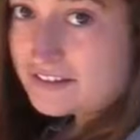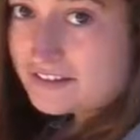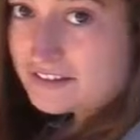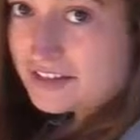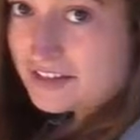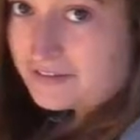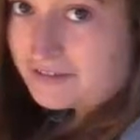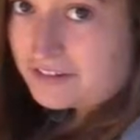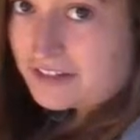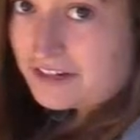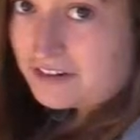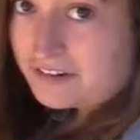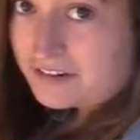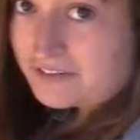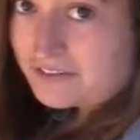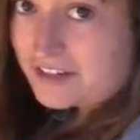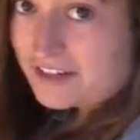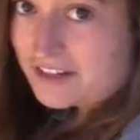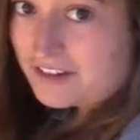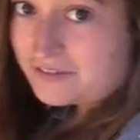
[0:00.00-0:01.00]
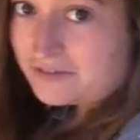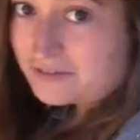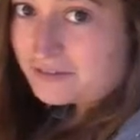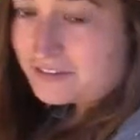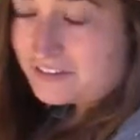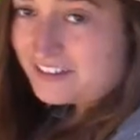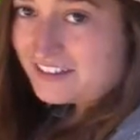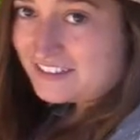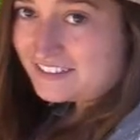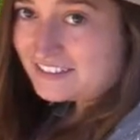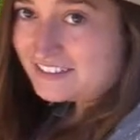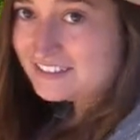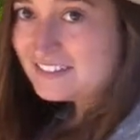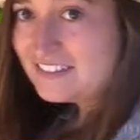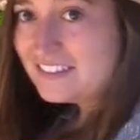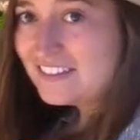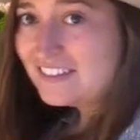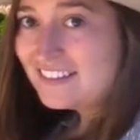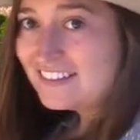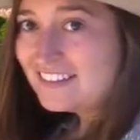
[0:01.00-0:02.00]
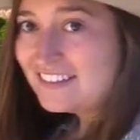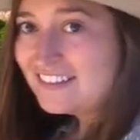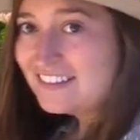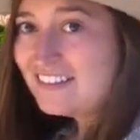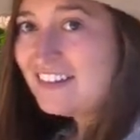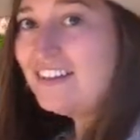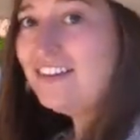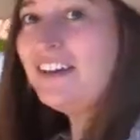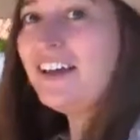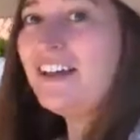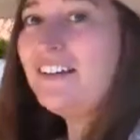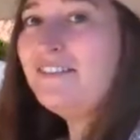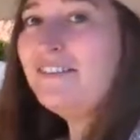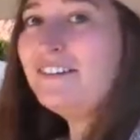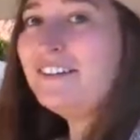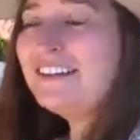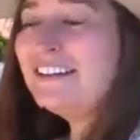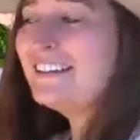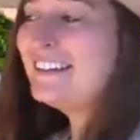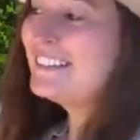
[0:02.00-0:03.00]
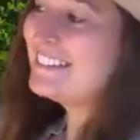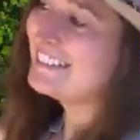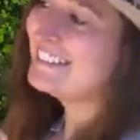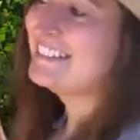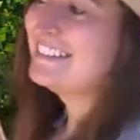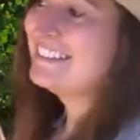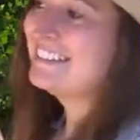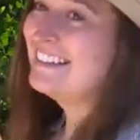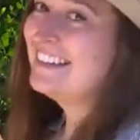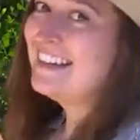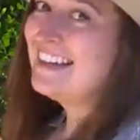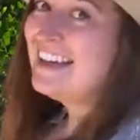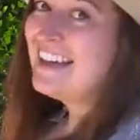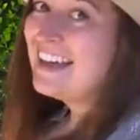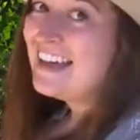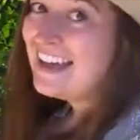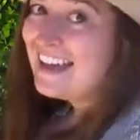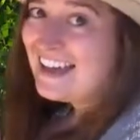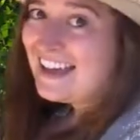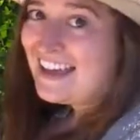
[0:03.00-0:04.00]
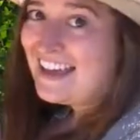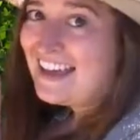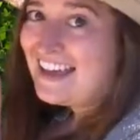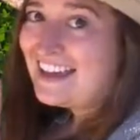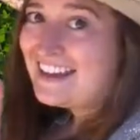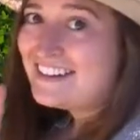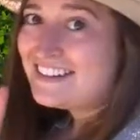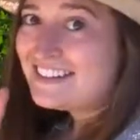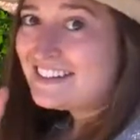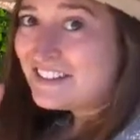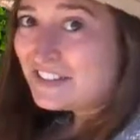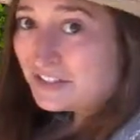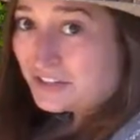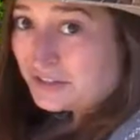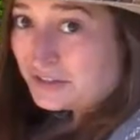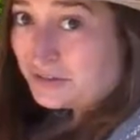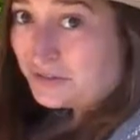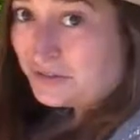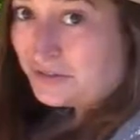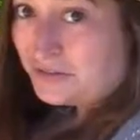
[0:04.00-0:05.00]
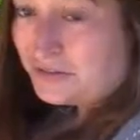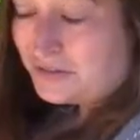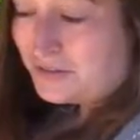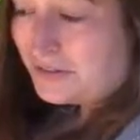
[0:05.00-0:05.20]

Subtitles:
state flower of California. Go California! And two,